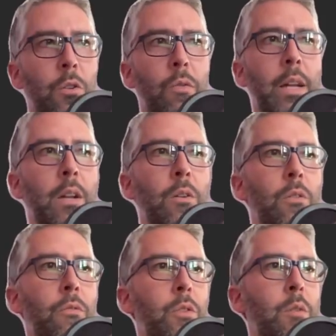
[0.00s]
right at all
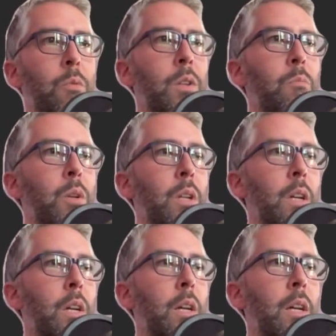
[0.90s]
for some reason, but
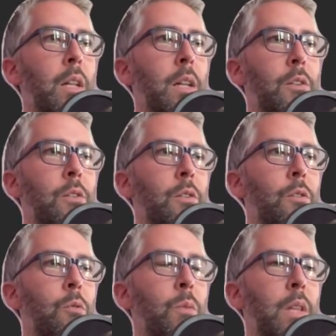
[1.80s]
let's just
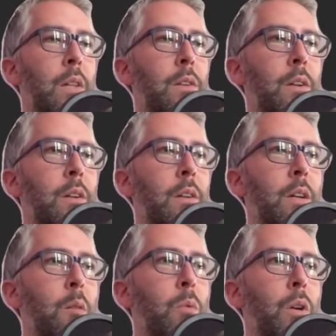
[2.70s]
assume that that's a
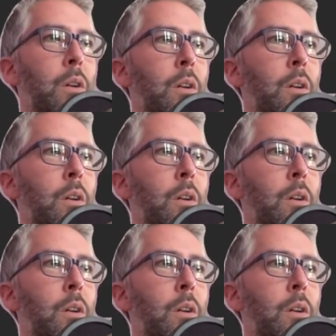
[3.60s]
bug.